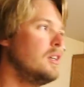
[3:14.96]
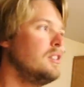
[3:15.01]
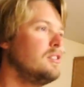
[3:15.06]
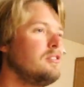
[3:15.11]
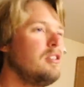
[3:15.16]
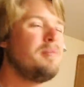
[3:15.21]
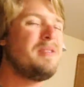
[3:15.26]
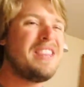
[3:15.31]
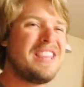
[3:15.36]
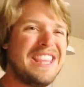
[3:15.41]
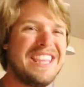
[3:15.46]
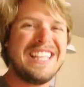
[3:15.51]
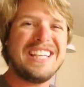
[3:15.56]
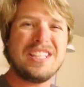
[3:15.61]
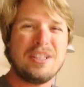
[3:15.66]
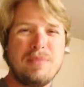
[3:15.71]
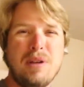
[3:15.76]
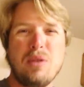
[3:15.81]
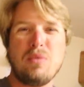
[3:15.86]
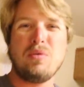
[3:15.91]
So I've been
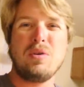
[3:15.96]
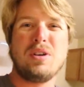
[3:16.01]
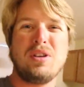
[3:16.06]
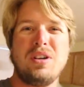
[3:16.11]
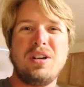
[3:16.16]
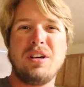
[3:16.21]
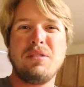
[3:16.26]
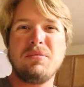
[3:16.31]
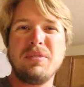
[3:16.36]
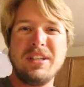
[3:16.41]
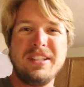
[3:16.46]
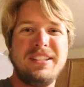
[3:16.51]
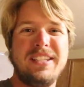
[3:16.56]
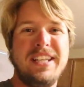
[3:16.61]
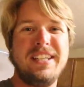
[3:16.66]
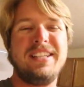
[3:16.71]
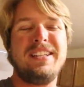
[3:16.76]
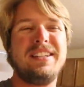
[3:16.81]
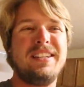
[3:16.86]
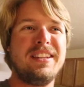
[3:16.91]
thinking about where I'm going to
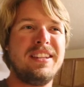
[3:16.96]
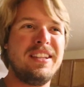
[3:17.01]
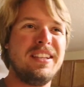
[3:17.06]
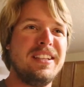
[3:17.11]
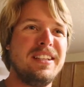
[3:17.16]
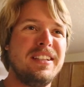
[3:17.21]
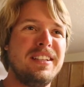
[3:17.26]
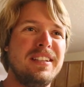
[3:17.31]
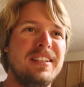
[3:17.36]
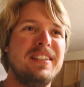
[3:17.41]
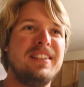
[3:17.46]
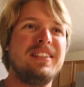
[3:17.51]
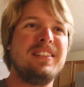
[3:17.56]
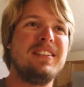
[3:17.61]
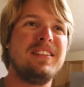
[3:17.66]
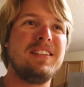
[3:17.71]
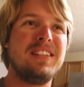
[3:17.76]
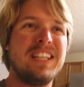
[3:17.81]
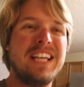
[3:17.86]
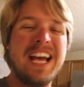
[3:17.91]
take
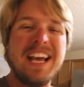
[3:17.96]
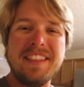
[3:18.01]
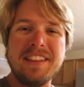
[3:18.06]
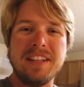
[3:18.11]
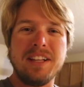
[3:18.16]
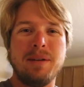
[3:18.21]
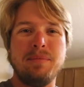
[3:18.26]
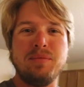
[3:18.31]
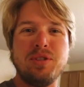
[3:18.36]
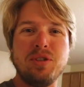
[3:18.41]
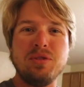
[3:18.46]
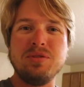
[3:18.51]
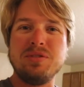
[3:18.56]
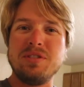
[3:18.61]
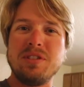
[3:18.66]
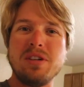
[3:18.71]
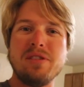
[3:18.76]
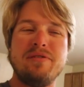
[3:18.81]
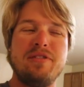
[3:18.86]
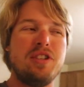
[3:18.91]
the guy that I'm choosing
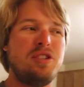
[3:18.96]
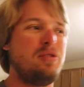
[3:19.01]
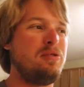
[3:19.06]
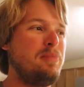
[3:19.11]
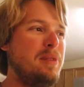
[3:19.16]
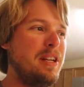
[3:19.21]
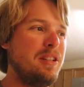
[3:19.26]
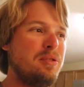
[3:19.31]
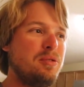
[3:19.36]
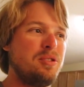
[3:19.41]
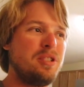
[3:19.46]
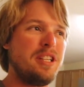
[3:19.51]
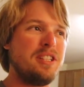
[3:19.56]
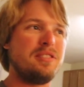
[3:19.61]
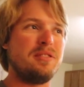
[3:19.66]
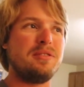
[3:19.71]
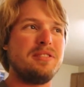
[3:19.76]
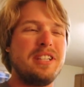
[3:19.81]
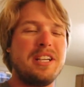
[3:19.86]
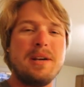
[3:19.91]
to go fishing with me. I told you guys
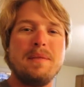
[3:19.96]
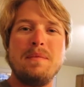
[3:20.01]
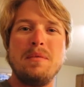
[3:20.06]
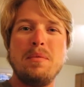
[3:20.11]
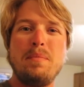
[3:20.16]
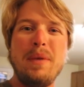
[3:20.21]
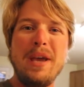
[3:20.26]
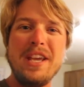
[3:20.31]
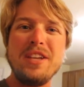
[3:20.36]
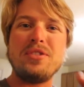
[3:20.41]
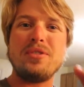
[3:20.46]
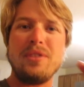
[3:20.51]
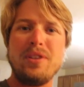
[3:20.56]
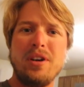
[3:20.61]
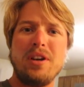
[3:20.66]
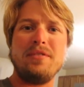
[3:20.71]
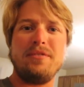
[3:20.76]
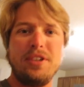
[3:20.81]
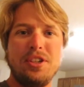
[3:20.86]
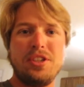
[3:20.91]
I'm going to take a
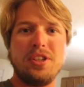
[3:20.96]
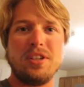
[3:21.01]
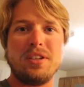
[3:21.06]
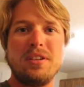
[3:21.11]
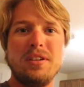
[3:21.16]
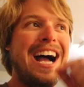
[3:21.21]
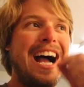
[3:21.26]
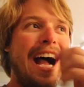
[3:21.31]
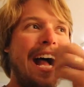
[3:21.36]
Patreon fishing.